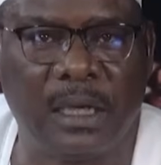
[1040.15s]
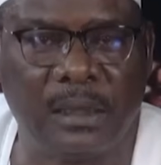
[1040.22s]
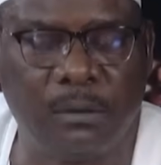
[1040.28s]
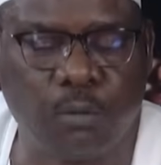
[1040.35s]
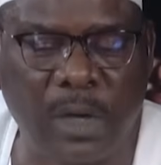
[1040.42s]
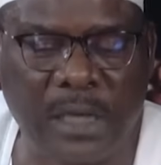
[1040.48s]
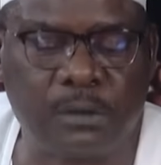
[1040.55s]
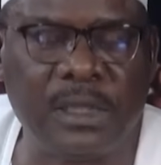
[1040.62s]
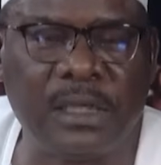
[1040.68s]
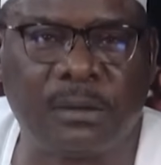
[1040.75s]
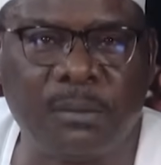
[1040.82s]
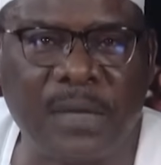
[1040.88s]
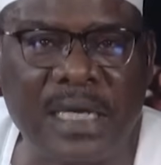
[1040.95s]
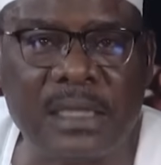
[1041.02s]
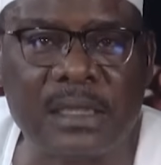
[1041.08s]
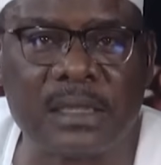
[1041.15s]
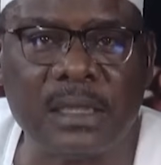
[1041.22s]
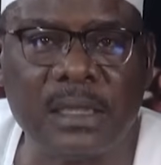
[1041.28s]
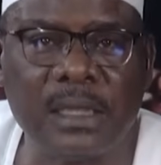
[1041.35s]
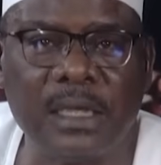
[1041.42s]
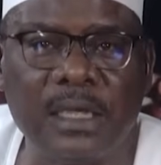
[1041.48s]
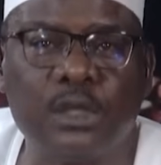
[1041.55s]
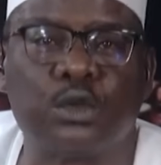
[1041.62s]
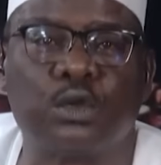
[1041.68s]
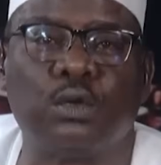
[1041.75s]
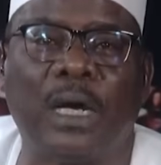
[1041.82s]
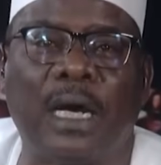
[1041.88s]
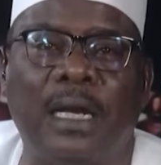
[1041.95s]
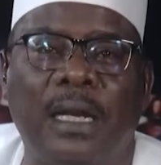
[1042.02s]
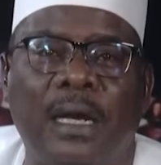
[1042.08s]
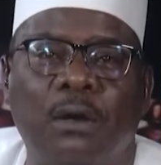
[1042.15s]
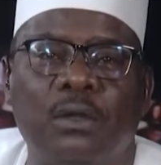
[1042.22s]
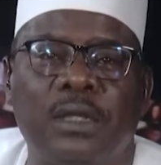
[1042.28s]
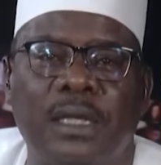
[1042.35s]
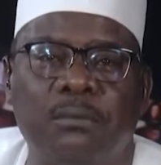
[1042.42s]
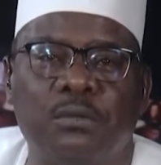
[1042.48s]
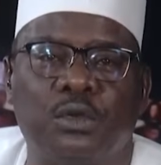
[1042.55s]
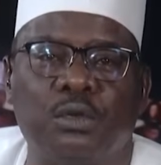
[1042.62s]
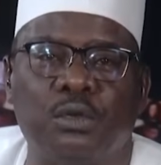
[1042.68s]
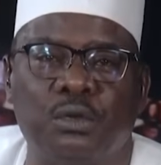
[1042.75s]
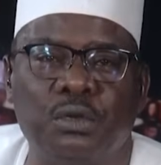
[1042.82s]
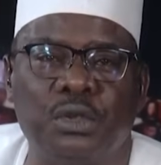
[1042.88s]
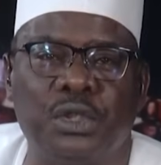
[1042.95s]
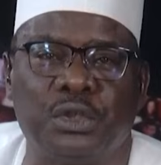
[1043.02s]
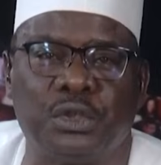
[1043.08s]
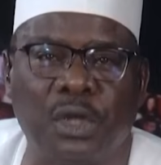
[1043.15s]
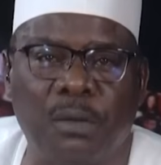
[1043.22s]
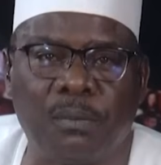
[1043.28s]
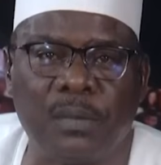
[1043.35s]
What it remains is to allow them to do the job